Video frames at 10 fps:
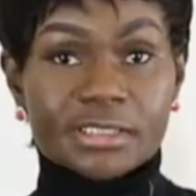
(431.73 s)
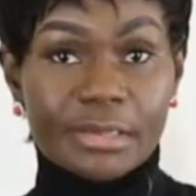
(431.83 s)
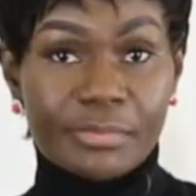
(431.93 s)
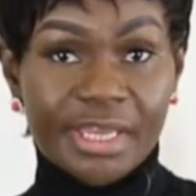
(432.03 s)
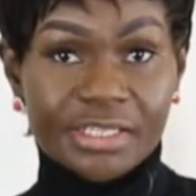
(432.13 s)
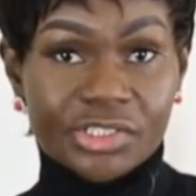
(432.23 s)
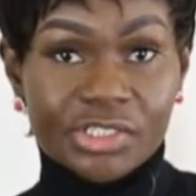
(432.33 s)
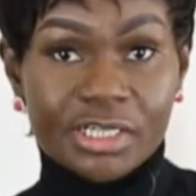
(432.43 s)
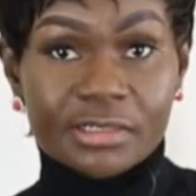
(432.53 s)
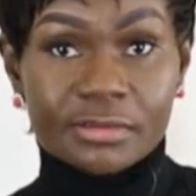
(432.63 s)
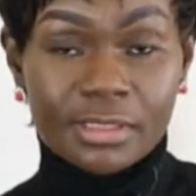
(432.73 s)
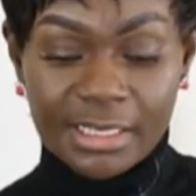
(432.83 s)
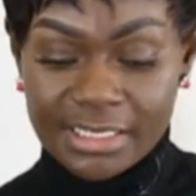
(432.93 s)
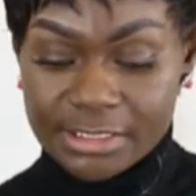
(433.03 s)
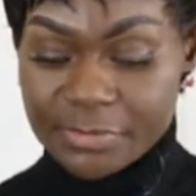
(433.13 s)
The mixture
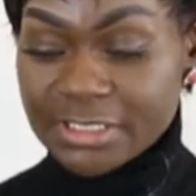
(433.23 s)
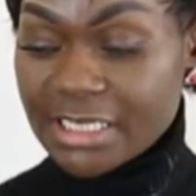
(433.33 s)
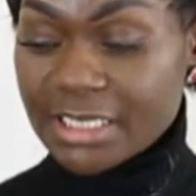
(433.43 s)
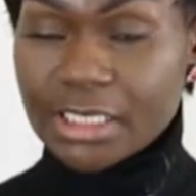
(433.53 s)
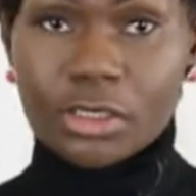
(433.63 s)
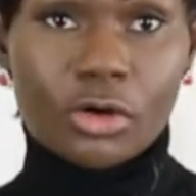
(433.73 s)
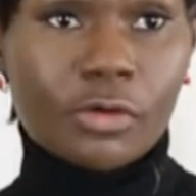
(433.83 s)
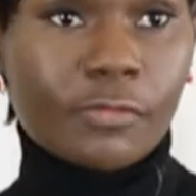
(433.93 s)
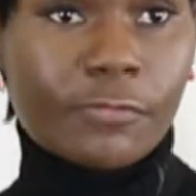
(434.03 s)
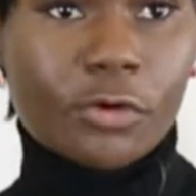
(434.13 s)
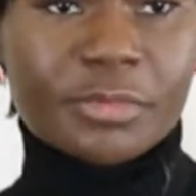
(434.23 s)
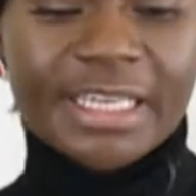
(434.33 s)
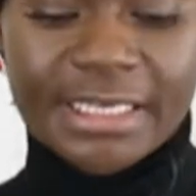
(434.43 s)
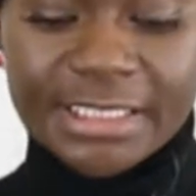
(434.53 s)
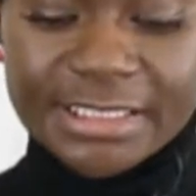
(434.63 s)
has been taken off from the
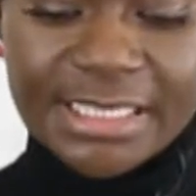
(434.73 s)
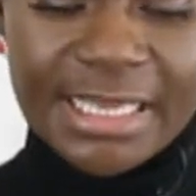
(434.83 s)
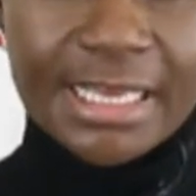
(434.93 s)
heat